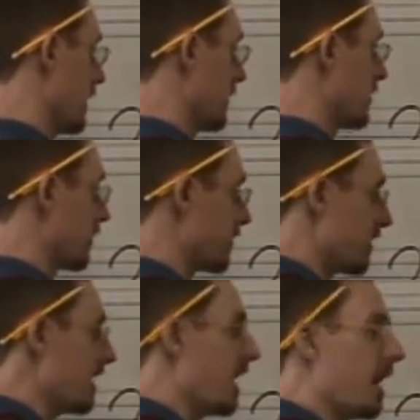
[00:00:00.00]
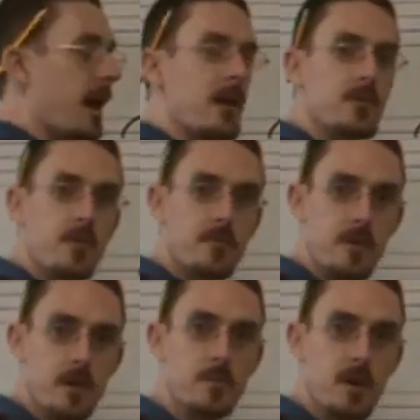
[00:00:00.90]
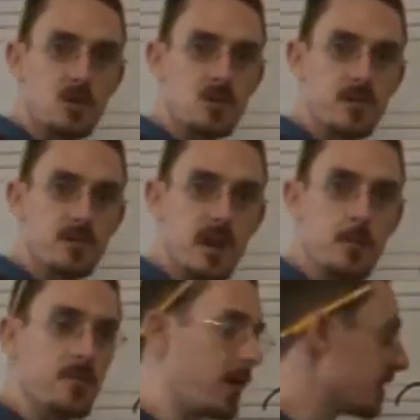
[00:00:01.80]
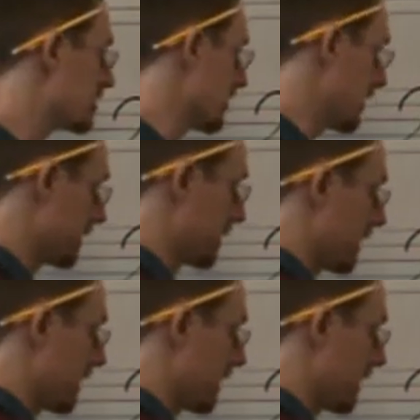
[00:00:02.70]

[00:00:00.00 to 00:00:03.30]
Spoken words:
As you can see, has very much the same function.